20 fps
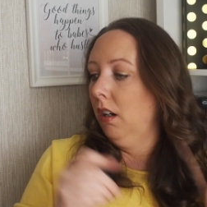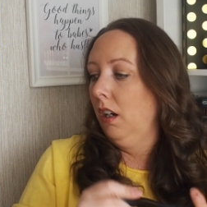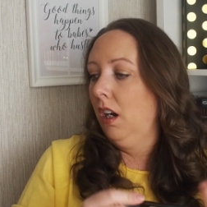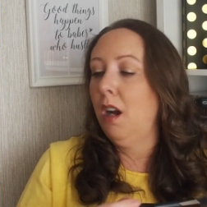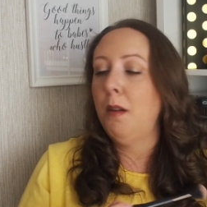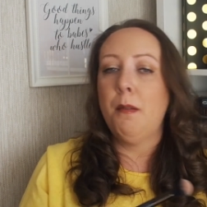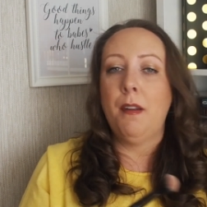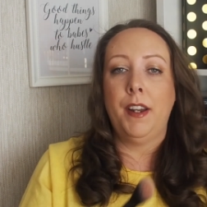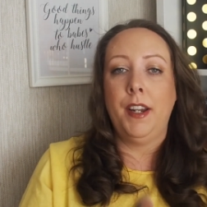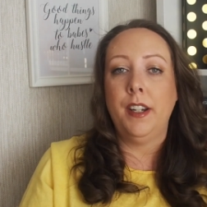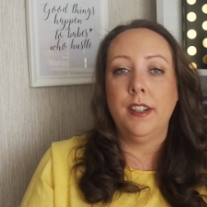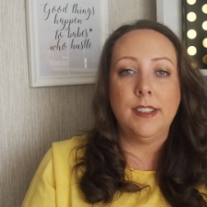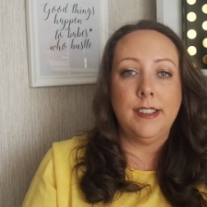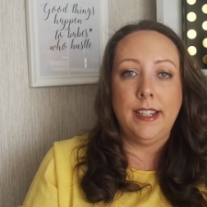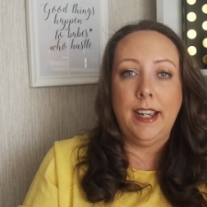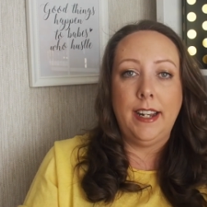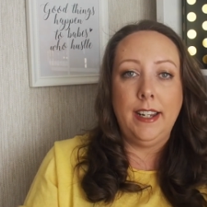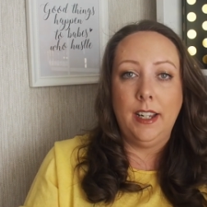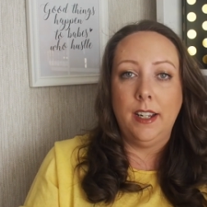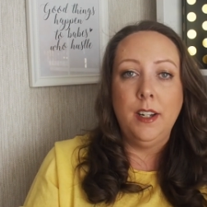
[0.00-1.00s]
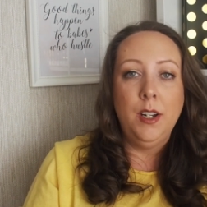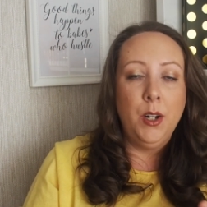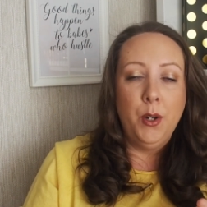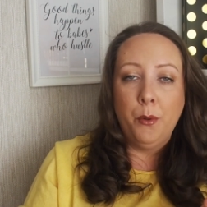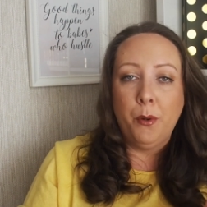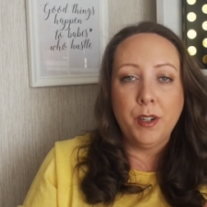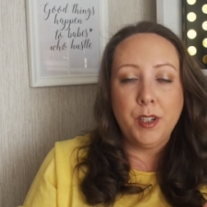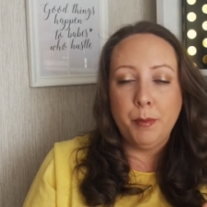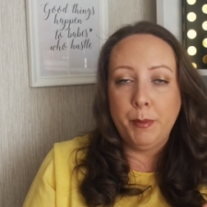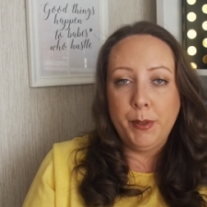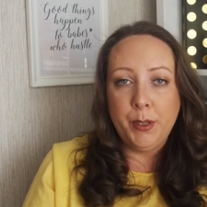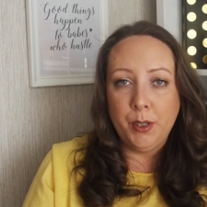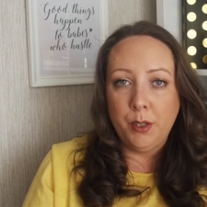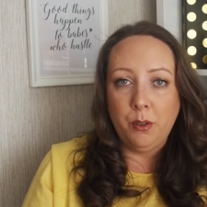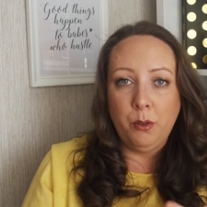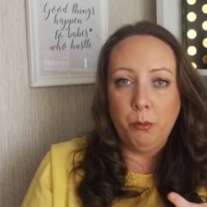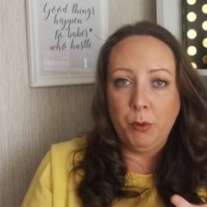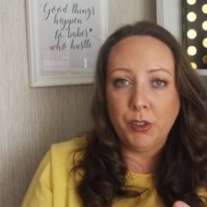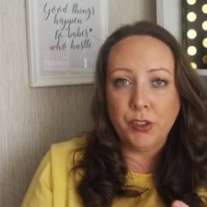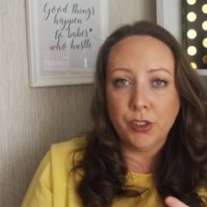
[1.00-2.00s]
I'm not here to tell you what to be
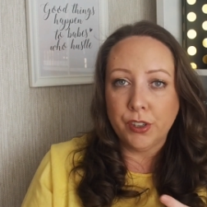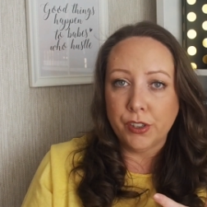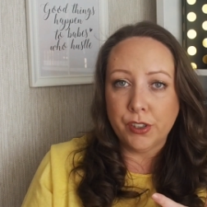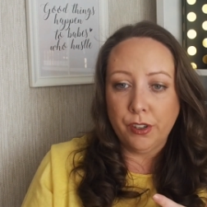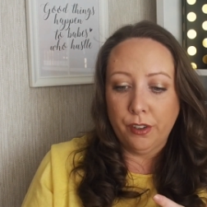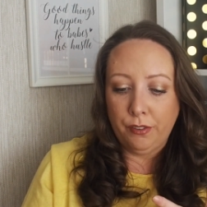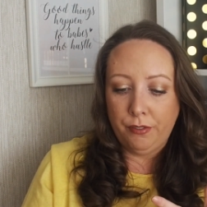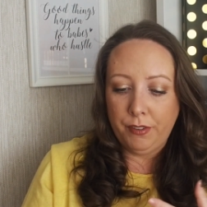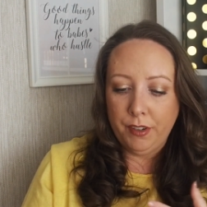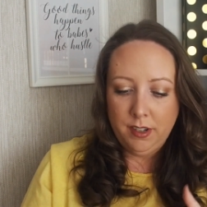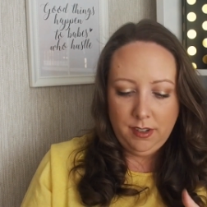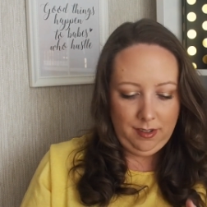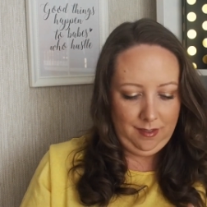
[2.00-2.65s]
doing with your stuff.